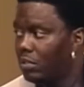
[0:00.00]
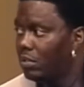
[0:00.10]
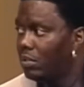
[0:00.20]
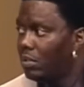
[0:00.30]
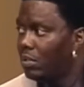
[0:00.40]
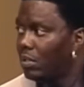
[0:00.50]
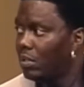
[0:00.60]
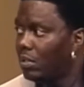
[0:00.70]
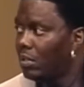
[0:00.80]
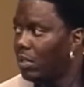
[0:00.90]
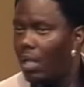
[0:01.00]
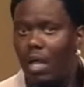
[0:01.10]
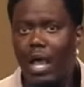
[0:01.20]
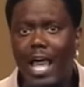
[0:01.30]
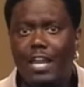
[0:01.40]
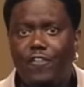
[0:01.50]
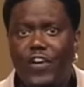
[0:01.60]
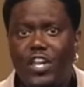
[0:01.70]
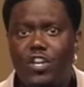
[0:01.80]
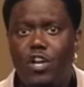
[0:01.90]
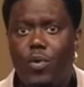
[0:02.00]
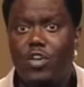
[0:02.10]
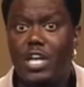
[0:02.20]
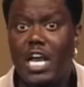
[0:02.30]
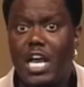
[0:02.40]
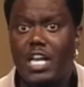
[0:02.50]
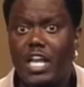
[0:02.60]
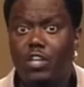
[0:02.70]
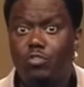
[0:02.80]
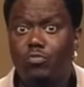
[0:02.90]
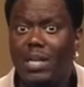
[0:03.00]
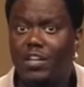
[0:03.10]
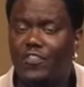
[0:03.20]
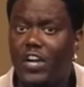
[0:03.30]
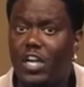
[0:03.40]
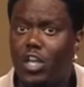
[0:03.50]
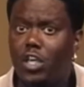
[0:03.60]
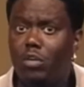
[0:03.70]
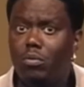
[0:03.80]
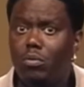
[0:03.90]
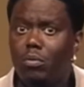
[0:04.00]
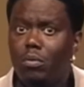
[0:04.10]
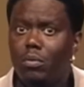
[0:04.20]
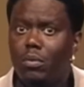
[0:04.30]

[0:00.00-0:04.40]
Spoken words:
that in the world of power and secrets, speaking up can cost you everything?